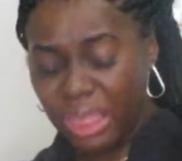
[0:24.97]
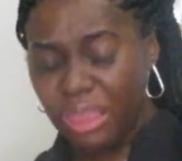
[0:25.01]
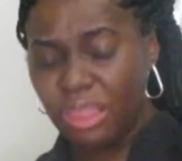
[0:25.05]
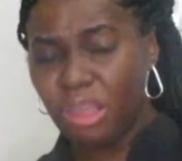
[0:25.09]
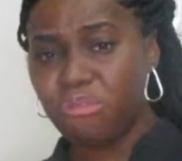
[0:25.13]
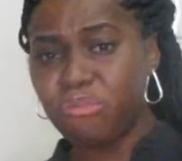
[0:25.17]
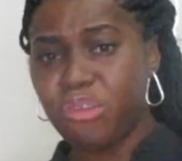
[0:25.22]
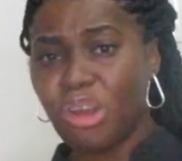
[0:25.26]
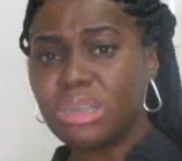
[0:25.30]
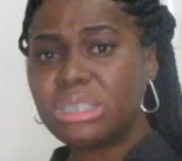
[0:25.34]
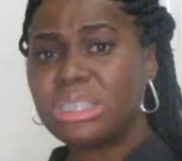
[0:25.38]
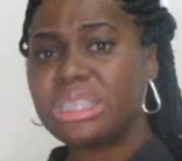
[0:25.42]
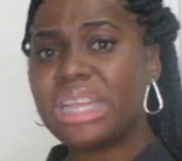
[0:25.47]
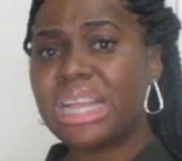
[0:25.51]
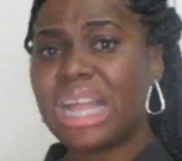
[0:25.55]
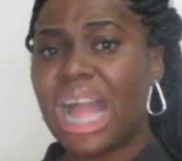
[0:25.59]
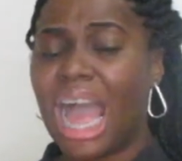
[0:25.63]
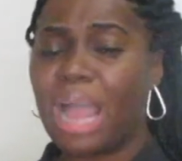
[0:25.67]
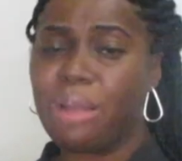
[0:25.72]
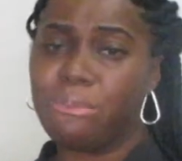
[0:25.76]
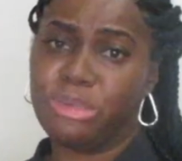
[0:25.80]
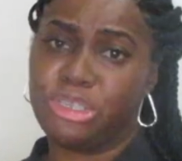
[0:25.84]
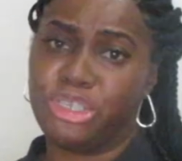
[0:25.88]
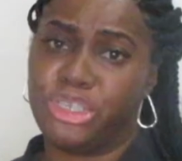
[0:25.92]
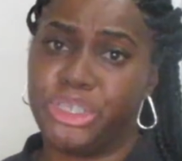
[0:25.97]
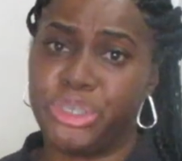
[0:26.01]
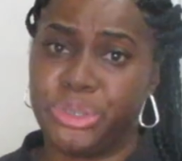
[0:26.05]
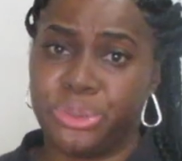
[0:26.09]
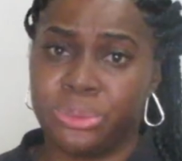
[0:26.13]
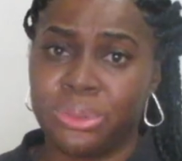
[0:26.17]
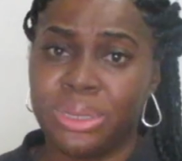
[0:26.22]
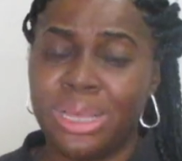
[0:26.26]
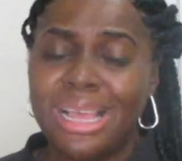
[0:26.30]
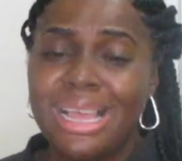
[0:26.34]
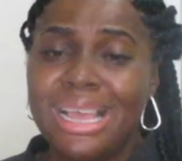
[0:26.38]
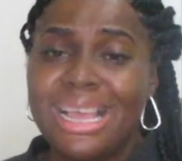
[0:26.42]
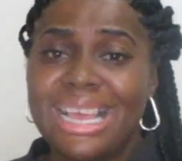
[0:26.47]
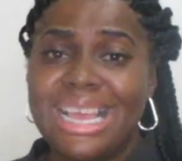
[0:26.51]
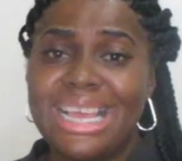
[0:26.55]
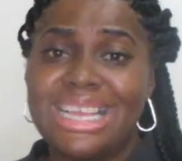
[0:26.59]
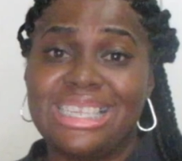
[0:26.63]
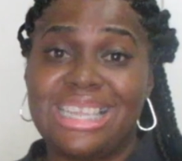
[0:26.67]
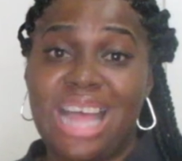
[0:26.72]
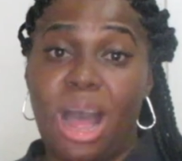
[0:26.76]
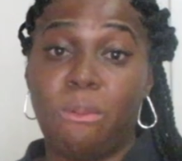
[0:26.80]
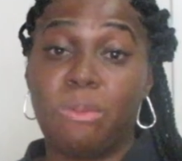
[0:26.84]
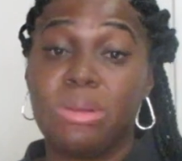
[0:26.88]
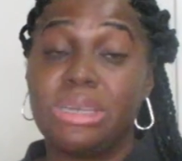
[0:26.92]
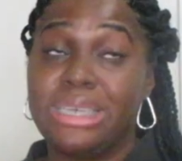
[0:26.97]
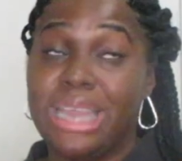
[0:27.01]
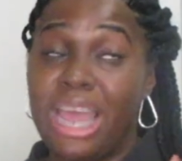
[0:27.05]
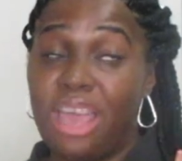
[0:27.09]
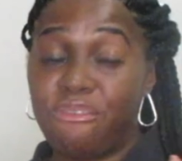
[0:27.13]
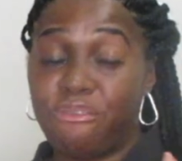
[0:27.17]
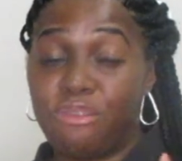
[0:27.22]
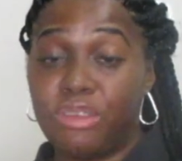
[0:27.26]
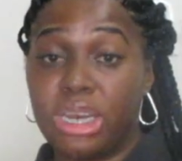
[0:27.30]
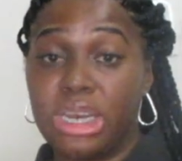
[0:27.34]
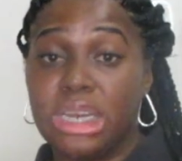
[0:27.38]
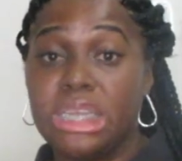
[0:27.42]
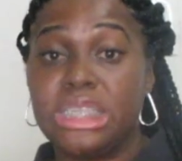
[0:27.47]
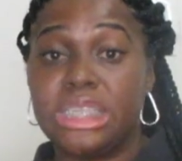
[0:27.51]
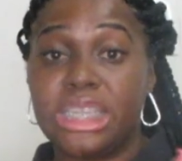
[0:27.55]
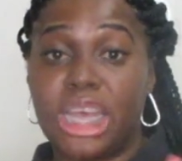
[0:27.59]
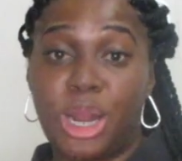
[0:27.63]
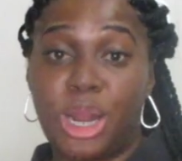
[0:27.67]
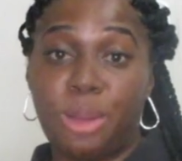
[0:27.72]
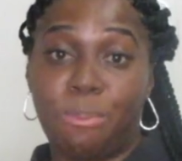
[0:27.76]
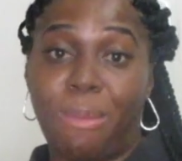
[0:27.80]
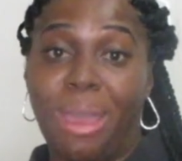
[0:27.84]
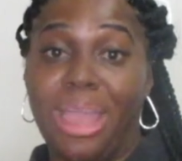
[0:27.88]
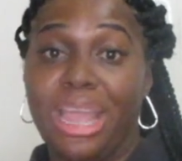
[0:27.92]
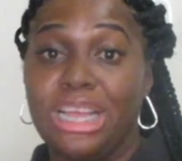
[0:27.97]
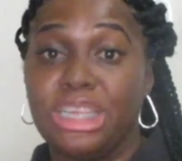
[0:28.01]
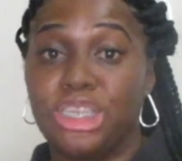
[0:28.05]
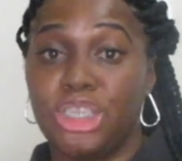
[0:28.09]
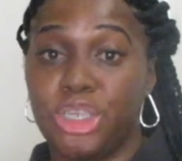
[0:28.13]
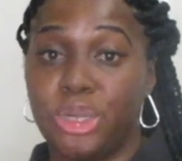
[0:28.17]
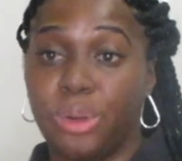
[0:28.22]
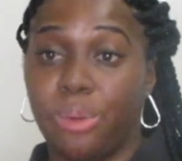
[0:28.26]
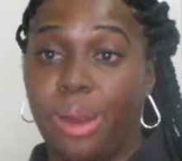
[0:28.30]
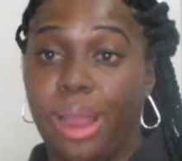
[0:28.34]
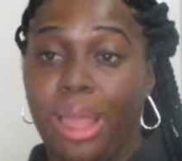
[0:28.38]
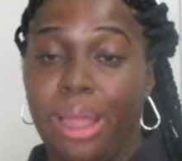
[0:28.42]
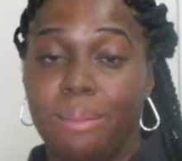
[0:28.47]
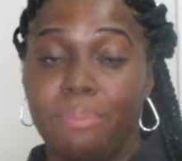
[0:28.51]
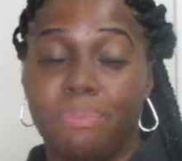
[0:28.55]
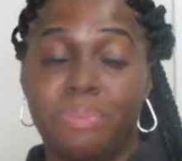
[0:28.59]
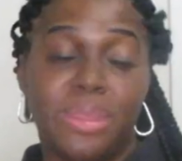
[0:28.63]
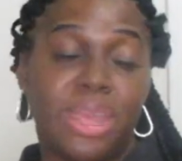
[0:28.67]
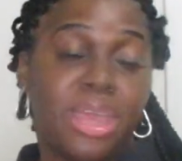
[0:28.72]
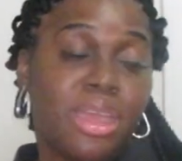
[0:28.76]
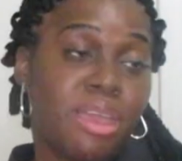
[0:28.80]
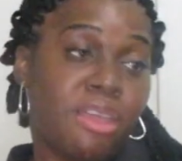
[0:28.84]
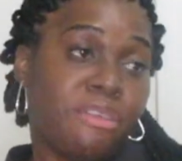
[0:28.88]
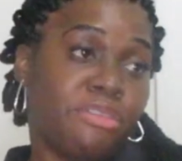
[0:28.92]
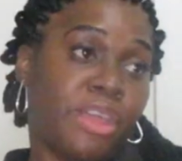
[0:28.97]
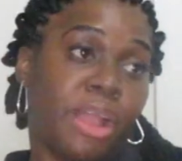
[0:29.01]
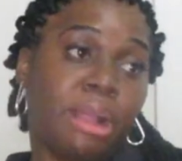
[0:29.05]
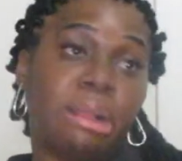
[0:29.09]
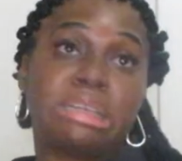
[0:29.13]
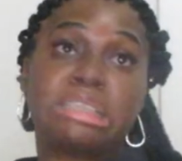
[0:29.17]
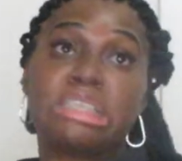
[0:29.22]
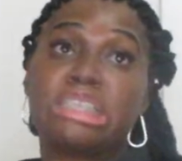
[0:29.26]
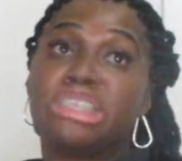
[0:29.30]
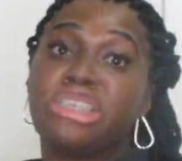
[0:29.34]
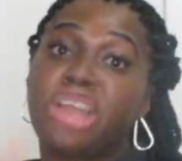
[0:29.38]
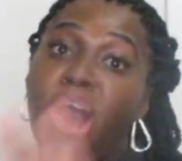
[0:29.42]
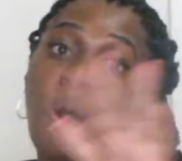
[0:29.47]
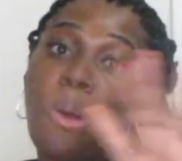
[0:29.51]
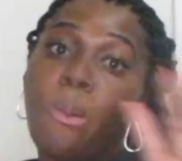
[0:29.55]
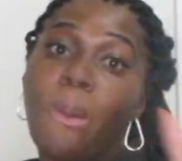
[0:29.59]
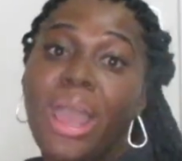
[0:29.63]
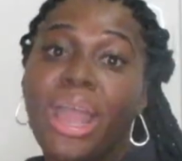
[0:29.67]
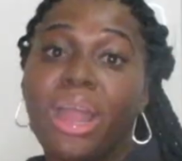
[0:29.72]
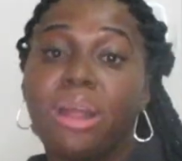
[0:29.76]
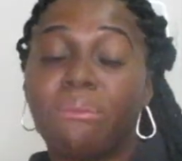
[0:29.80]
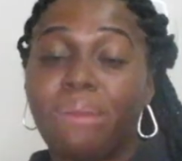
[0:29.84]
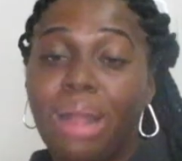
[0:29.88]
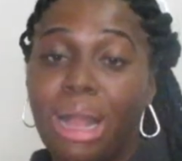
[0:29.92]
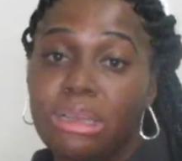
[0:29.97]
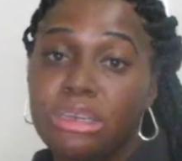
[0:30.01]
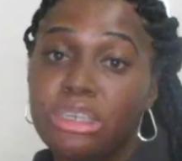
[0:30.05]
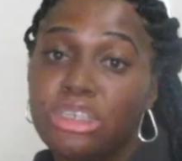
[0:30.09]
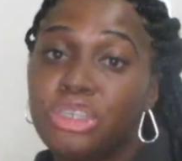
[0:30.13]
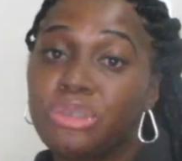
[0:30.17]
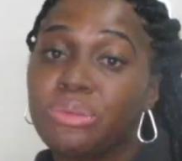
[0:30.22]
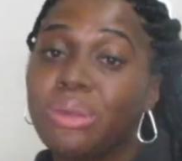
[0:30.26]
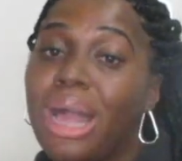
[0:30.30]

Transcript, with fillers: The first thing I would do is I would definitely set up my Instagram. There is no way around it,